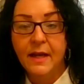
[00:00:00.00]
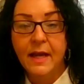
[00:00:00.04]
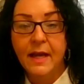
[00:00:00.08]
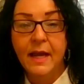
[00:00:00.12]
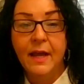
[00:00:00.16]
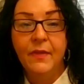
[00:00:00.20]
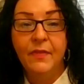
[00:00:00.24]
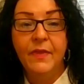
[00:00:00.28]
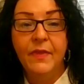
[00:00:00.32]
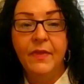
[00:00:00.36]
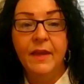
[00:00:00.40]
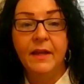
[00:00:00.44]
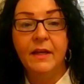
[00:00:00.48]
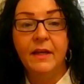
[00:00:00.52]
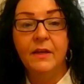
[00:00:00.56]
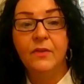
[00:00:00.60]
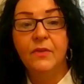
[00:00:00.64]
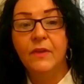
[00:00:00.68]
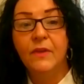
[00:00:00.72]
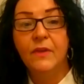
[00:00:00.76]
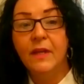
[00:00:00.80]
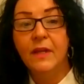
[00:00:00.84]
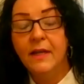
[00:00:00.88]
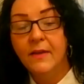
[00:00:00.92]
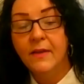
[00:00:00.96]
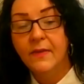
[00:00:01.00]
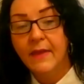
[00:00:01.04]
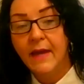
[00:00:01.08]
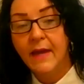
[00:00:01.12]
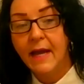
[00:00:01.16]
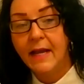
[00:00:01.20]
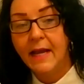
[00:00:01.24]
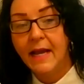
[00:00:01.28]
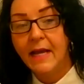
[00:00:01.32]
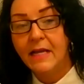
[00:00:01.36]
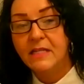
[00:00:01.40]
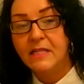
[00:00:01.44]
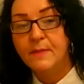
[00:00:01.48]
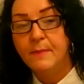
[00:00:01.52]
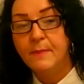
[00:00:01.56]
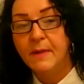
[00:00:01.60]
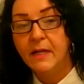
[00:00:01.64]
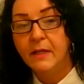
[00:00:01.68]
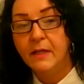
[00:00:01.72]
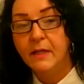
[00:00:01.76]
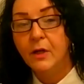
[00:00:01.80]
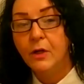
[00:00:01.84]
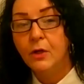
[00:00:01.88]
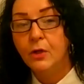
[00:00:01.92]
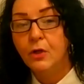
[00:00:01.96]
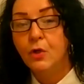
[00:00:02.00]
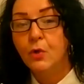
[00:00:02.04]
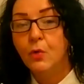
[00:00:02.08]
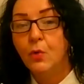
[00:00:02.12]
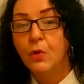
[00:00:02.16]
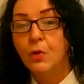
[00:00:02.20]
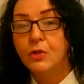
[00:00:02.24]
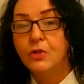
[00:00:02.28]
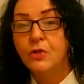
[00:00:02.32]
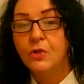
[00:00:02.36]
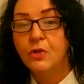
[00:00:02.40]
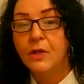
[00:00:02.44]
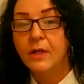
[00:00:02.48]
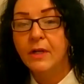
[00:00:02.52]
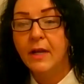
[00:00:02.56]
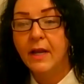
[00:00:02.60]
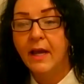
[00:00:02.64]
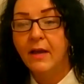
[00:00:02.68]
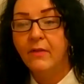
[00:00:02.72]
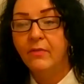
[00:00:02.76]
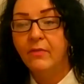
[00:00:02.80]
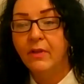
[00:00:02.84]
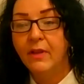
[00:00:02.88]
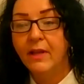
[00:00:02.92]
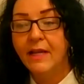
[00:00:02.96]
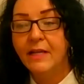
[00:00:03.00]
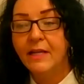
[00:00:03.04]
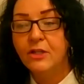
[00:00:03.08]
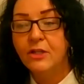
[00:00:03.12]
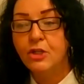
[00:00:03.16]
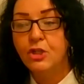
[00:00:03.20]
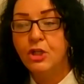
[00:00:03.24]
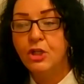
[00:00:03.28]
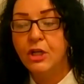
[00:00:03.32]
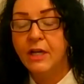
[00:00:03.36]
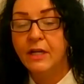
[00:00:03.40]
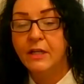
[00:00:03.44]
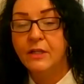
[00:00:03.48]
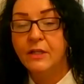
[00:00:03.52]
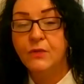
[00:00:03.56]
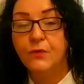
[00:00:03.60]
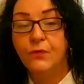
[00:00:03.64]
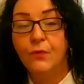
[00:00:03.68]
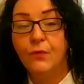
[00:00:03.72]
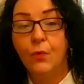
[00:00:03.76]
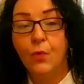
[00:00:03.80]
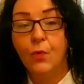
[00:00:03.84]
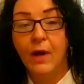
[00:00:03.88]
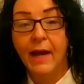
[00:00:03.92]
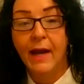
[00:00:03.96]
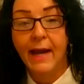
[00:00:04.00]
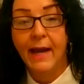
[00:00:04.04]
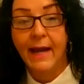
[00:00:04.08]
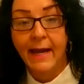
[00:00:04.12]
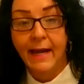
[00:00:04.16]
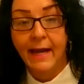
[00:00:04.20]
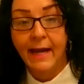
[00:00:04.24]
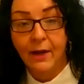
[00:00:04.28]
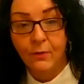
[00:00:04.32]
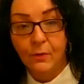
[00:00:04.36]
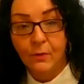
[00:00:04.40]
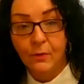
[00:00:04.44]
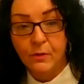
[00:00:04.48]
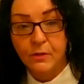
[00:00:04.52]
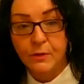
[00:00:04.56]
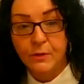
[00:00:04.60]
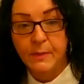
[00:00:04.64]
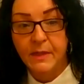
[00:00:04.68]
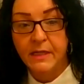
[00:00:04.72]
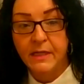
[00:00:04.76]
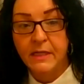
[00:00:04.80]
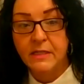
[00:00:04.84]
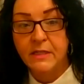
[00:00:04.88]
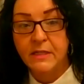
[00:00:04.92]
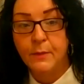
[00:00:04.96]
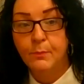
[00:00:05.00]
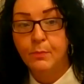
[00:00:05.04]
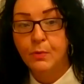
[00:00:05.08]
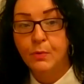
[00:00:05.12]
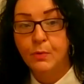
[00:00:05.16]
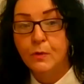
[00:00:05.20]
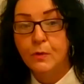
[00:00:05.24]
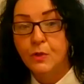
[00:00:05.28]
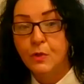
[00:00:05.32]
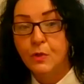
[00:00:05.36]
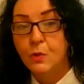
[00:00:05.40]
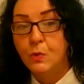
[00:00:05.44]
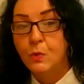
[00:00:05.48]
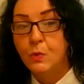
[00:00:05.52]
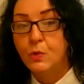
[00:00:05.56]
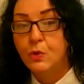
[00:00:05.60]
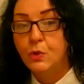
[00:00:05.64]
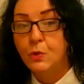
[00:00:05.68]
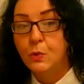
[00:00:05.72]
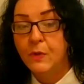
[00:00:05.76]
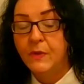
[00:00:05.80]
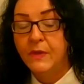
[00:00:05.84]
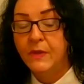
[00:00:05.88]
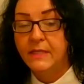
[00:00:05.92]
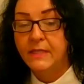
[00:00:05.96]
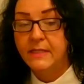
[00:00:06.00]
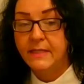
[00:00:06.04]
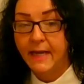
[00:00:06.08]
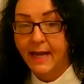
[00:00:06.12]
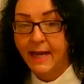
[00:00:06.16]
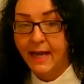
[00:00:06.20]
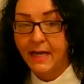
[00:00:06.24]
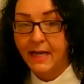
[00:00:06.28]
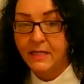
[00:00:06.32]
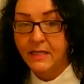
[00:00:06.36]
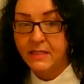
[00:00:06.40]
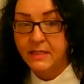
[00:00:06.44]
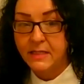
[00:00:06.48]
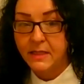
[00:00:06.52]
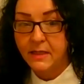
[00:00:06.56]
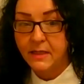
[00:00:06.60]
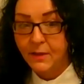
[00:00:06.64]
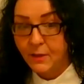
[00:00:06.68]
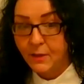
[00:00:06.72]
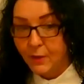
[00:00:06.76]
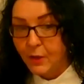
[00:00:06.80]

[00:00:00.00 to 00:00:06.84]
And then I think in that aspect, you're also going to have less chance for errors, because the person who's doing the task